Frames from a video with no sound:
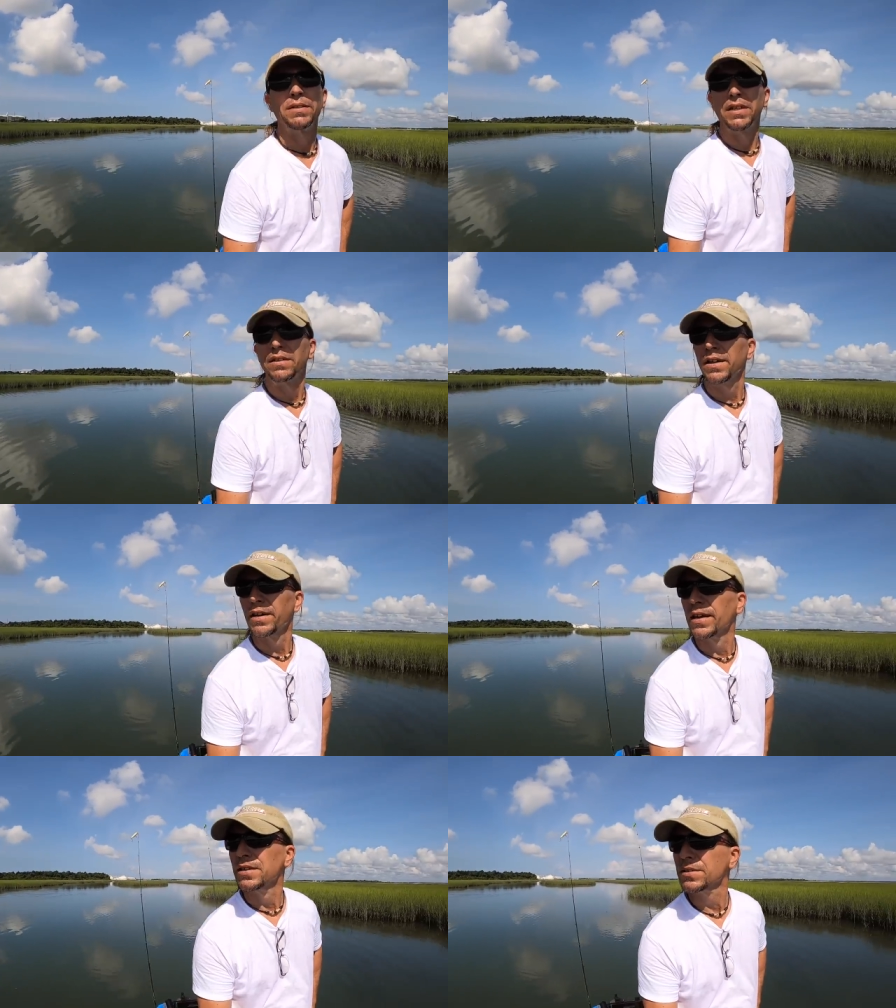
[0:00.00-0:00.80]
out there
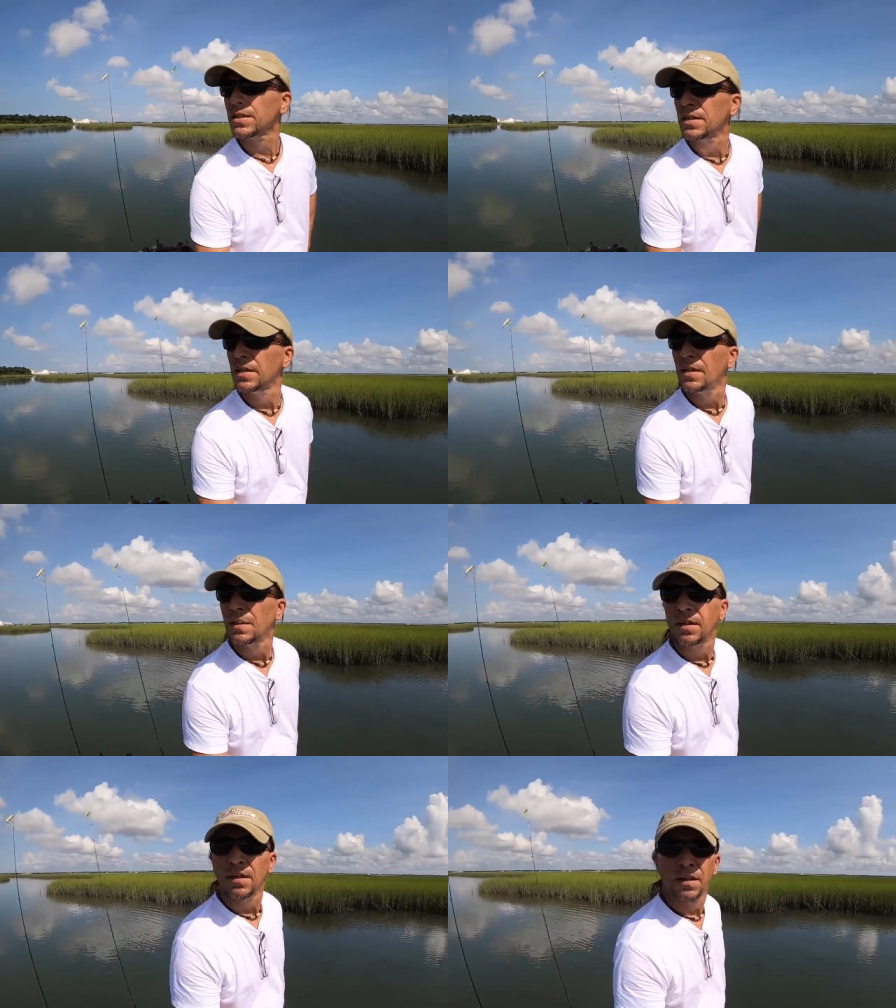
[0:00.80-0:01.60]
that ask
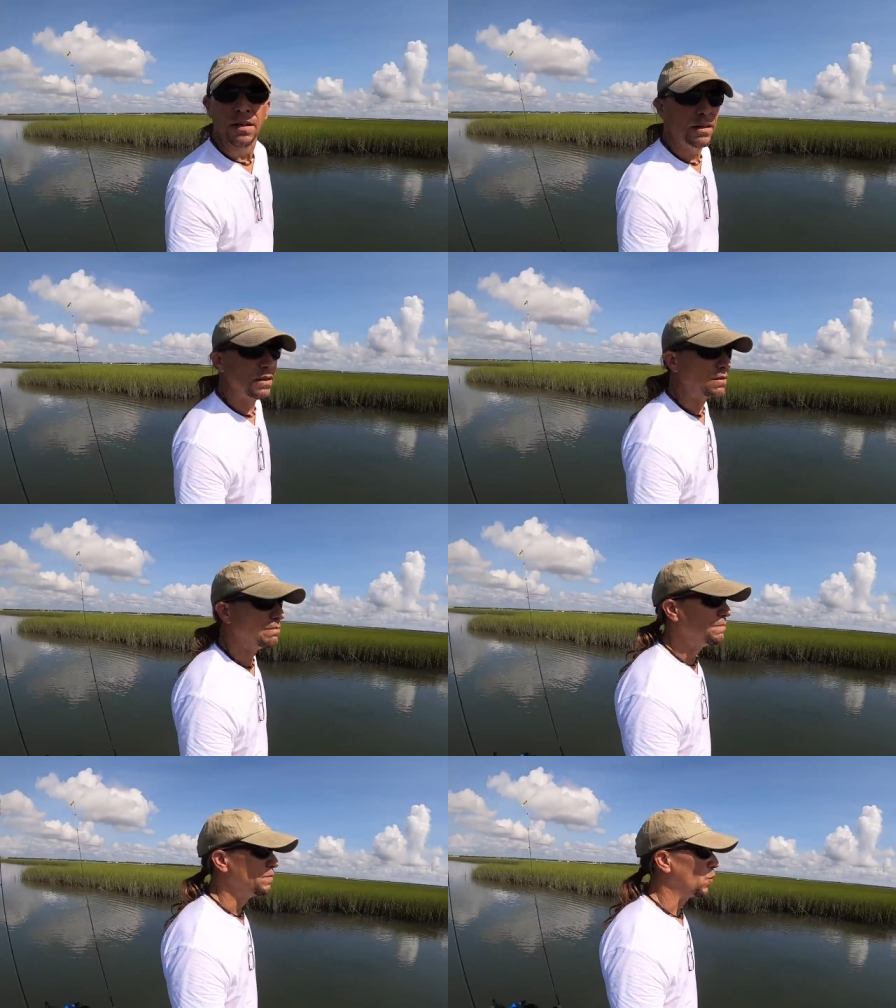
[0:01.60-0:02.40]

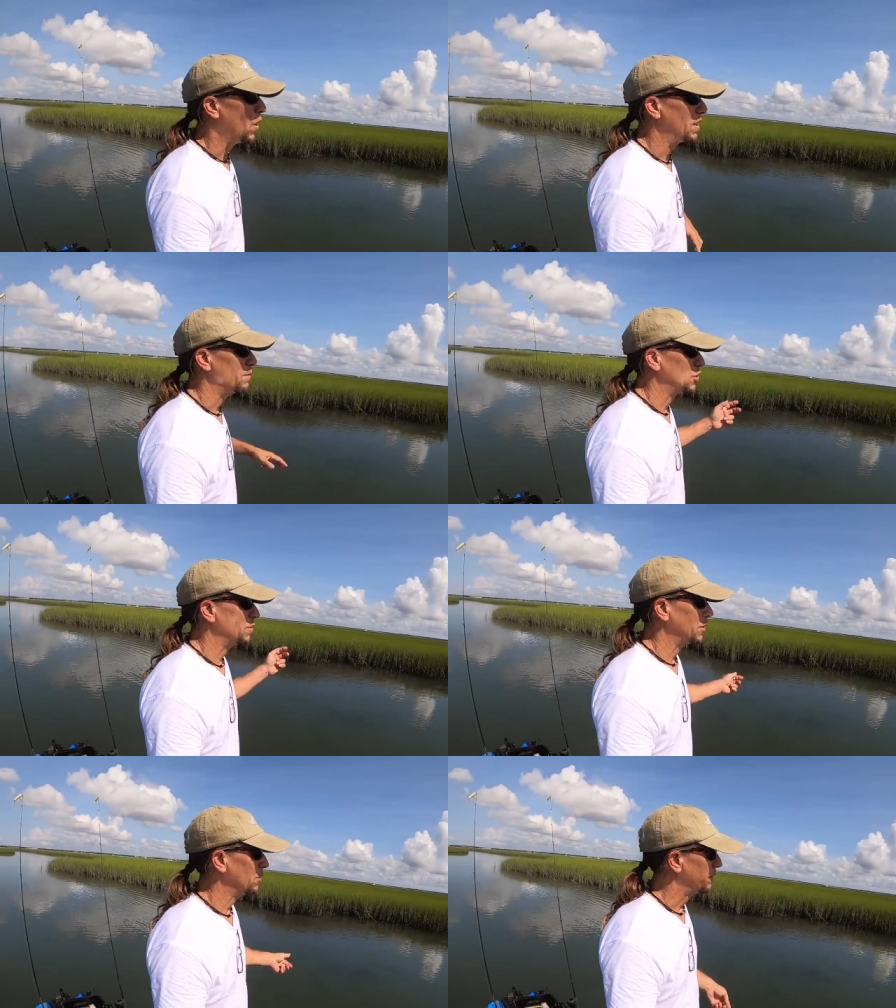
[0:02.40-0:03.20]
why I'm
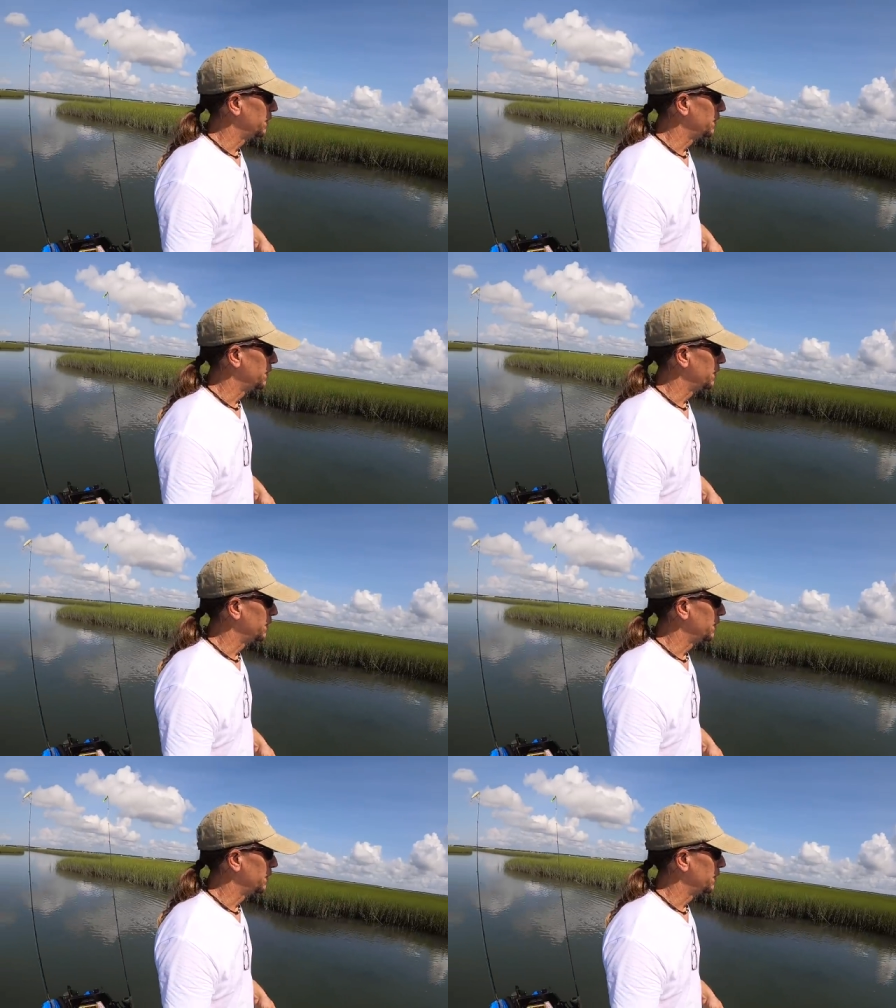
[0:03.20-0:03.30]
showing old